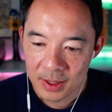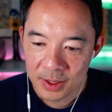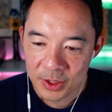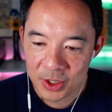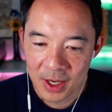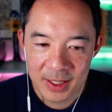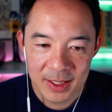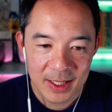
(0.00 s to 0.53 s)

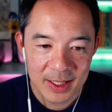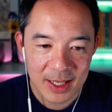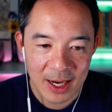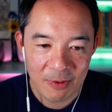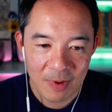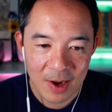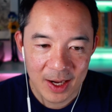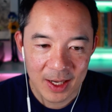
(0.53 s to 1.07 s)
John says,
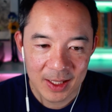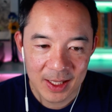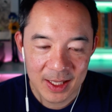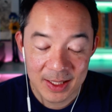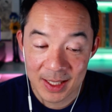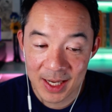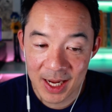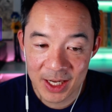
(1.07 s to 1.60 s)
ironically,
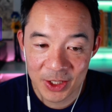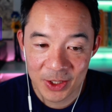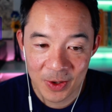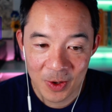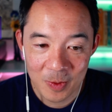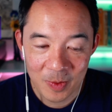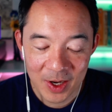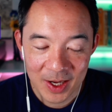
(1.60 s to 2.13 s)
it's an Asian
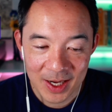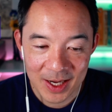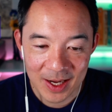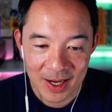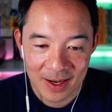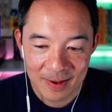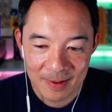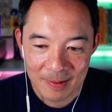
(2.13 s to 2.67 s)
home
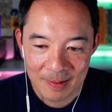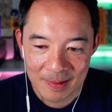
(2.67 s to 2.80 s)
remedy.